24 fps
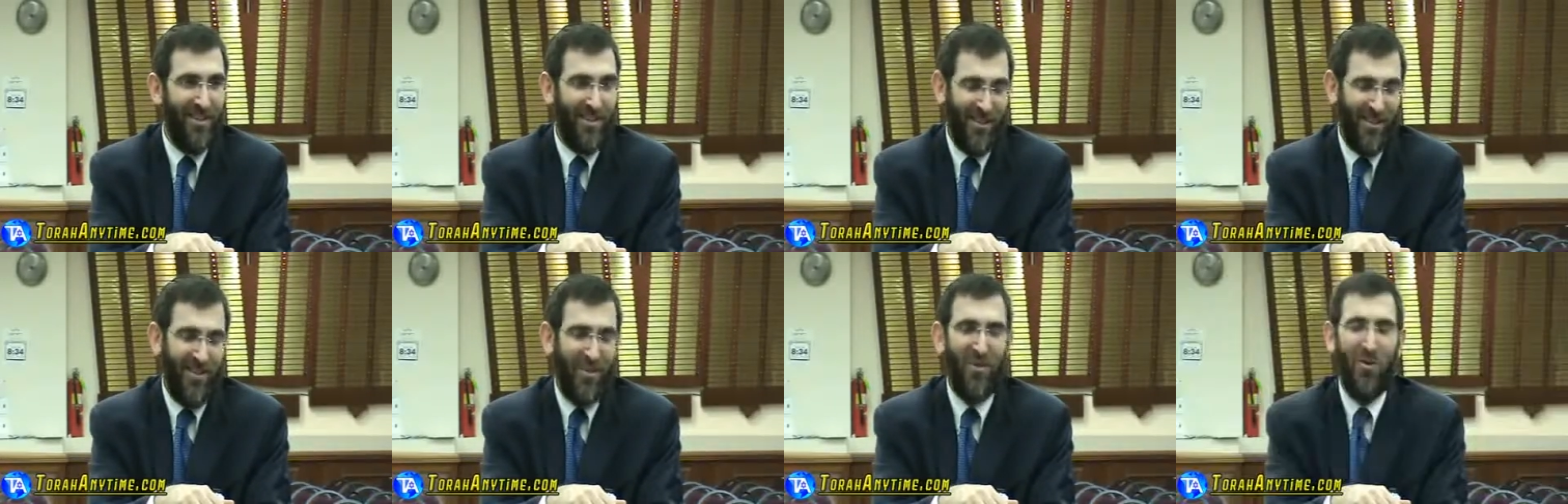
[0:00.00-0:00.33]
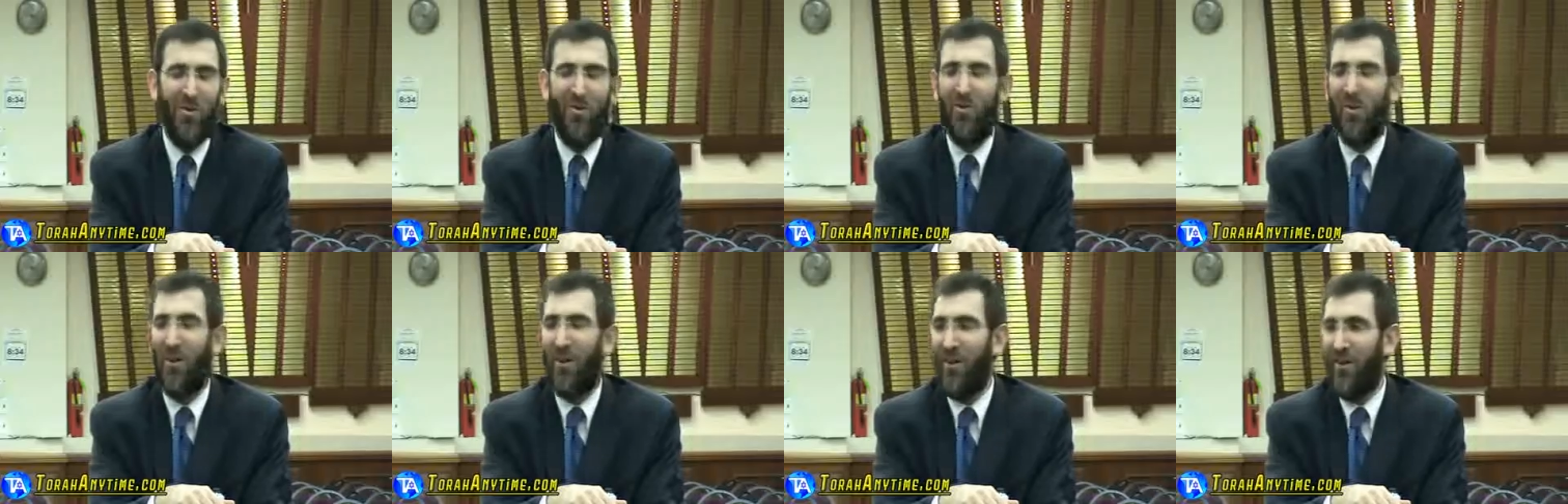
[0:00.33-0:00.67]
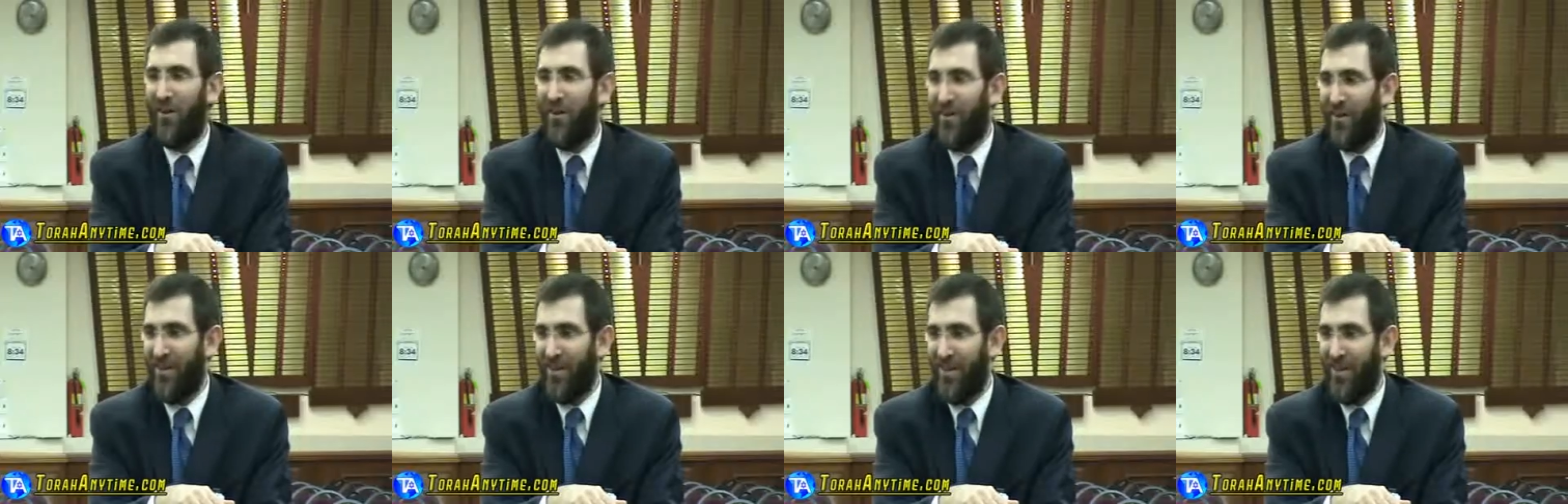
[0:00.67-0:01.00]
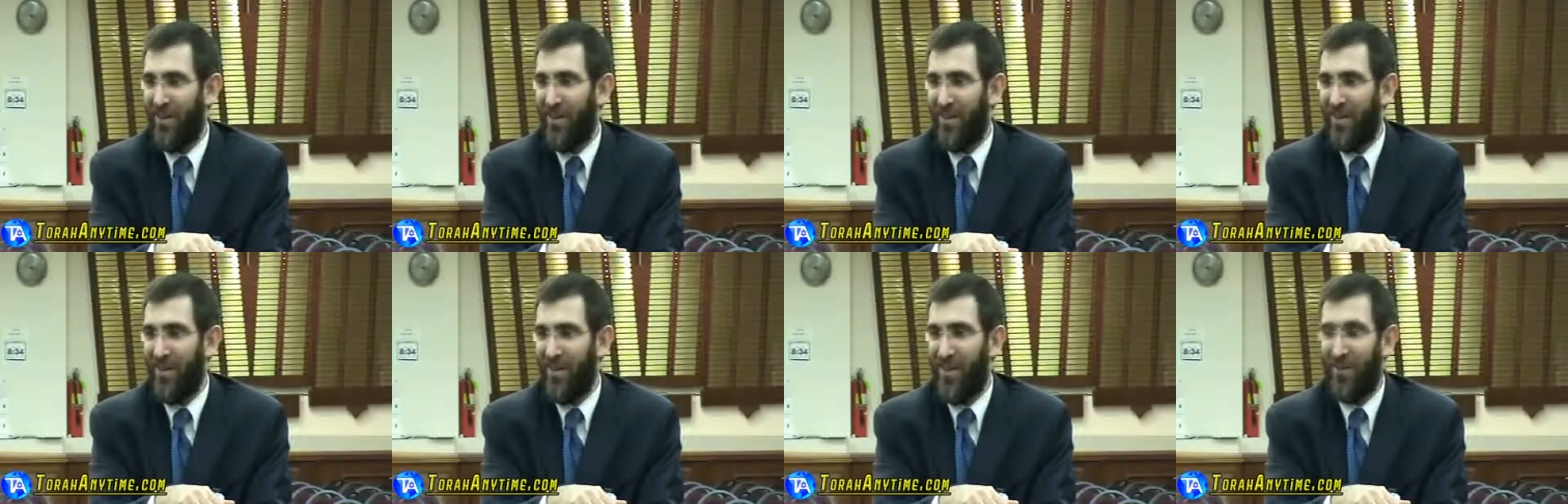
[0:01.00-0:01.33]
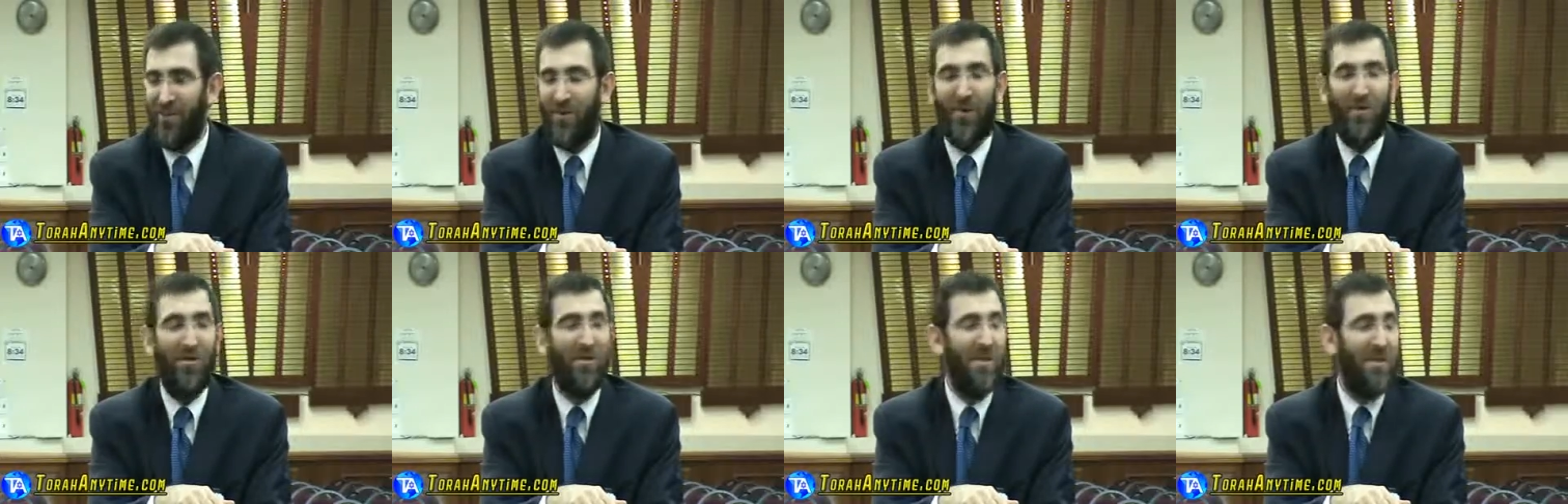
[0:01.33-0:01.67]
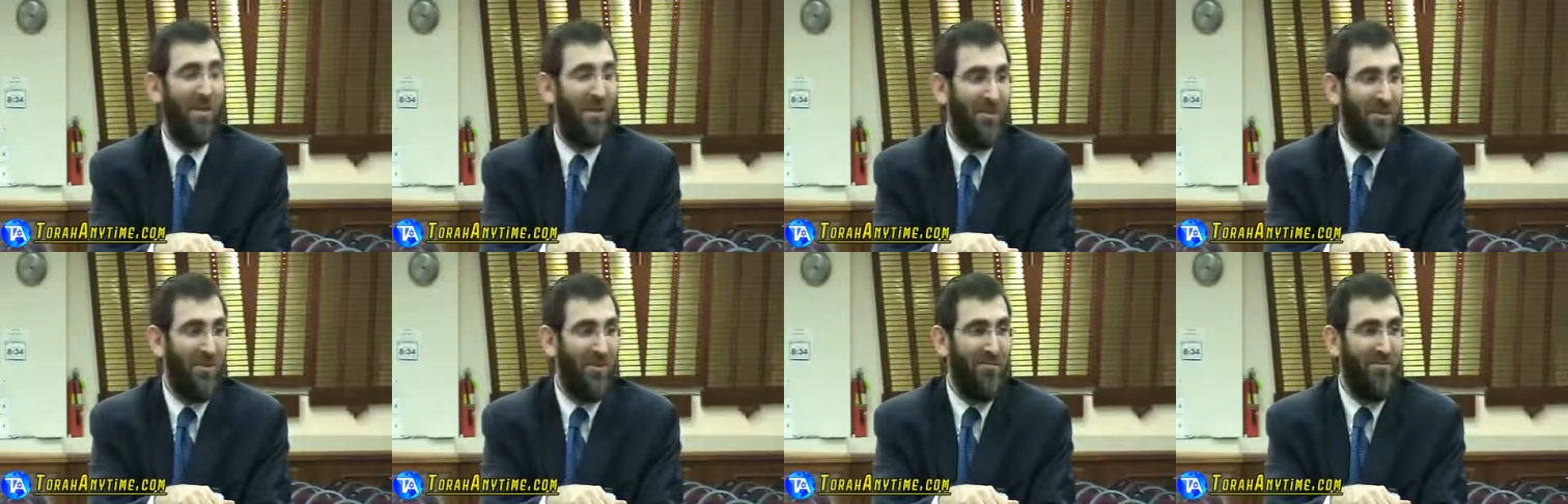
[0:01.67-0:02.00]
Because you know who you are. He's not trying to
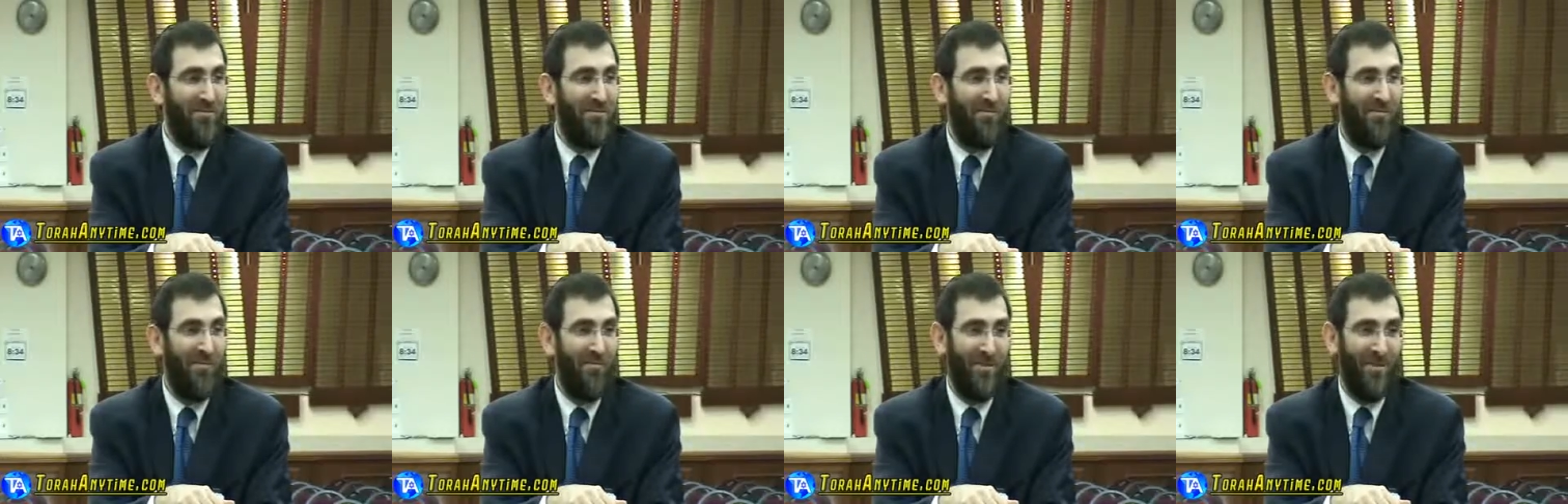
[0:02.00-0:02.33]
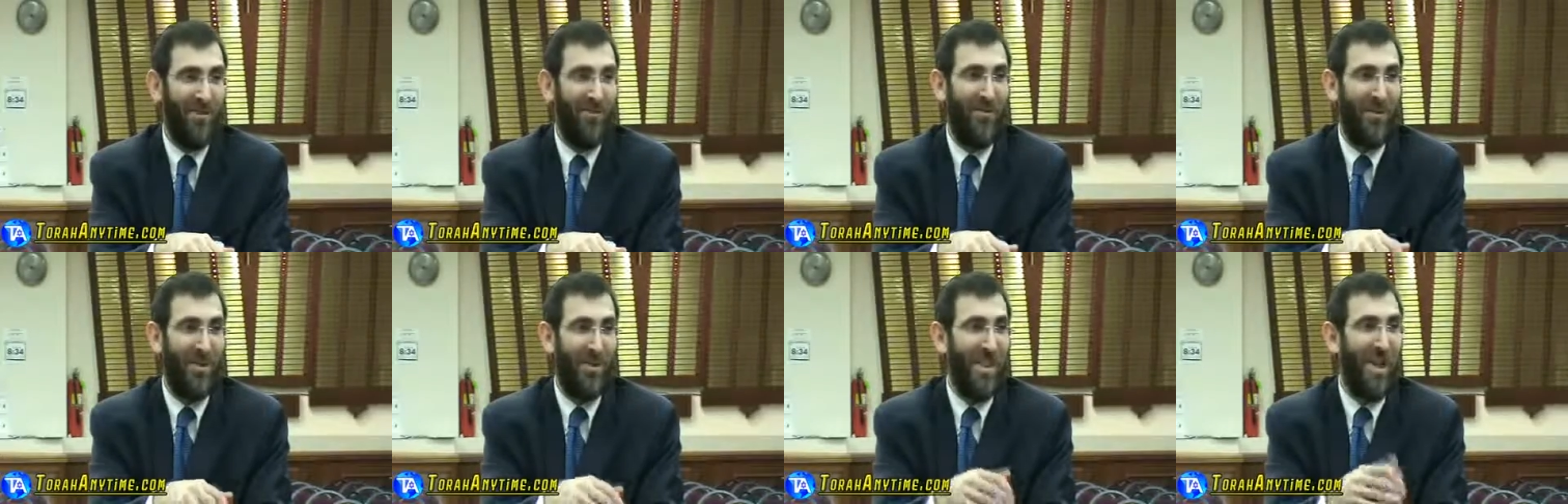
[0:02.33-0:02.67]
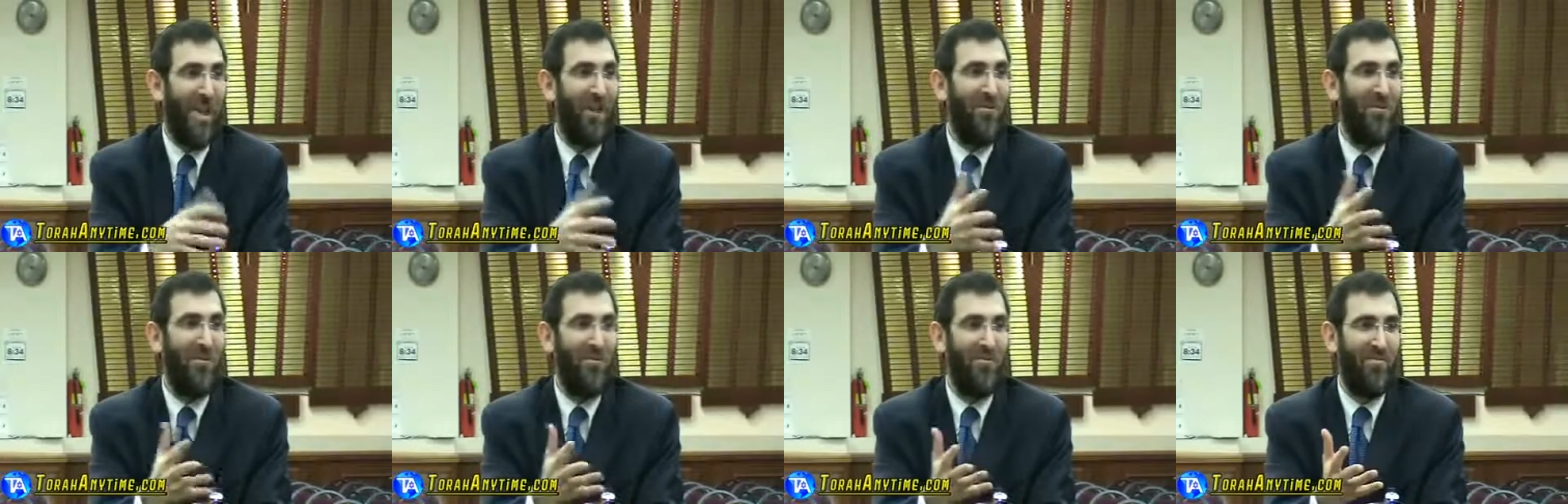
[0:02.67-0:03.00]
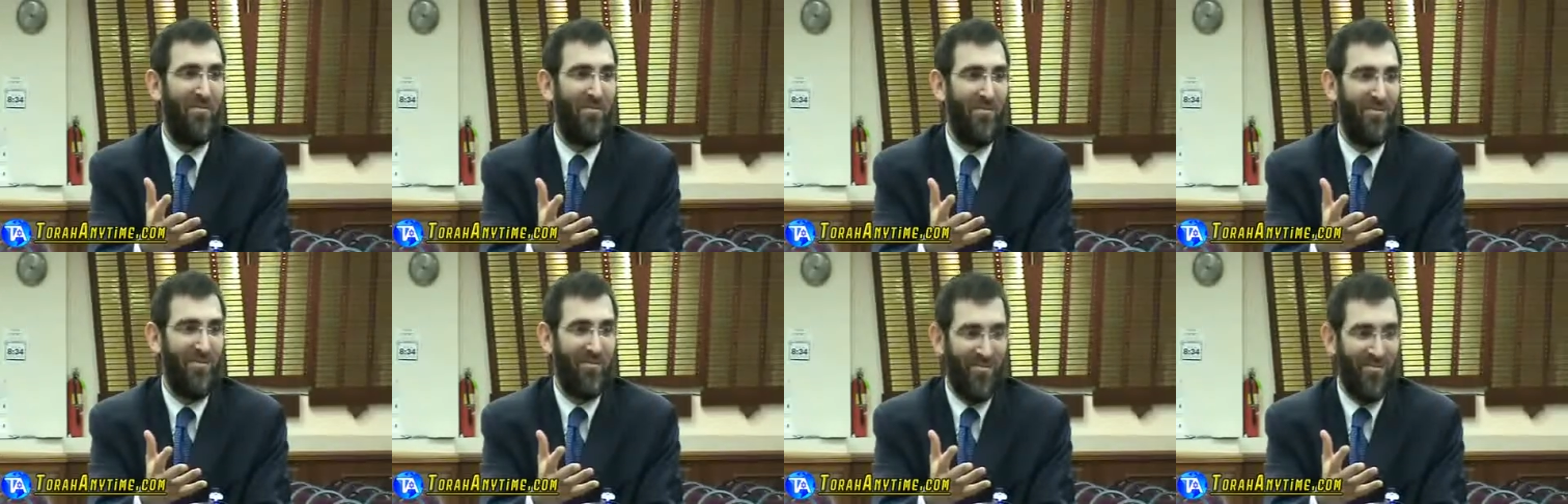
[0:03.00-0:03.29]
insult him. He wants to help him.